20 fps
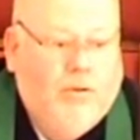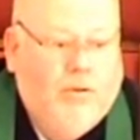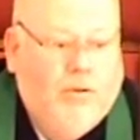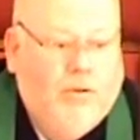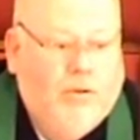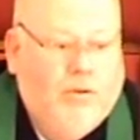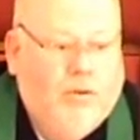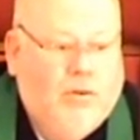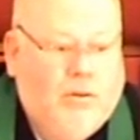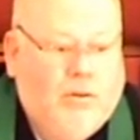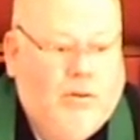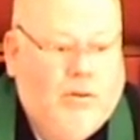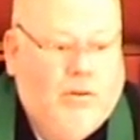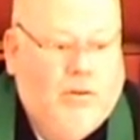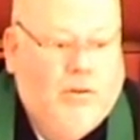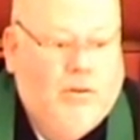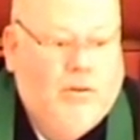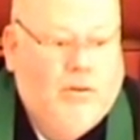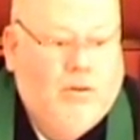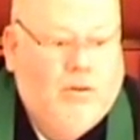
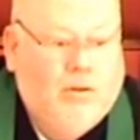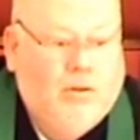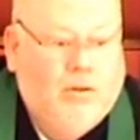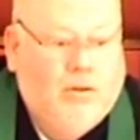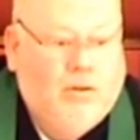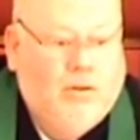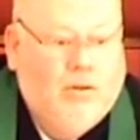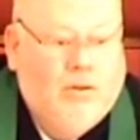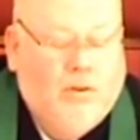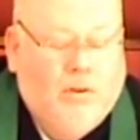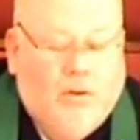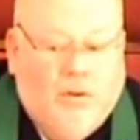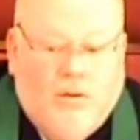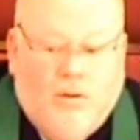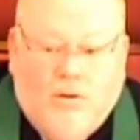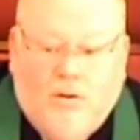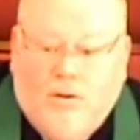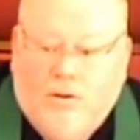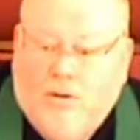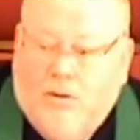
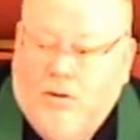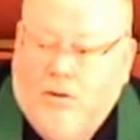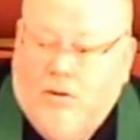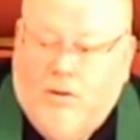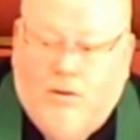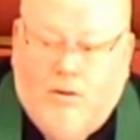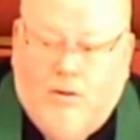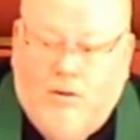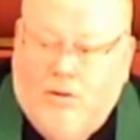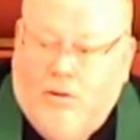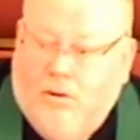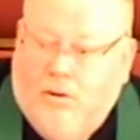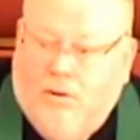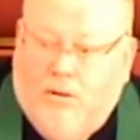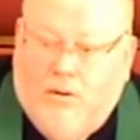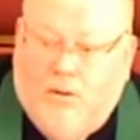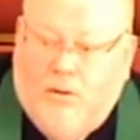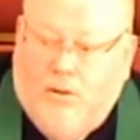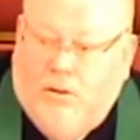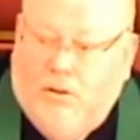
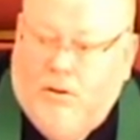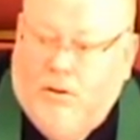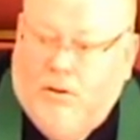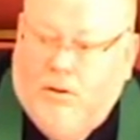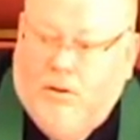(no one is talking)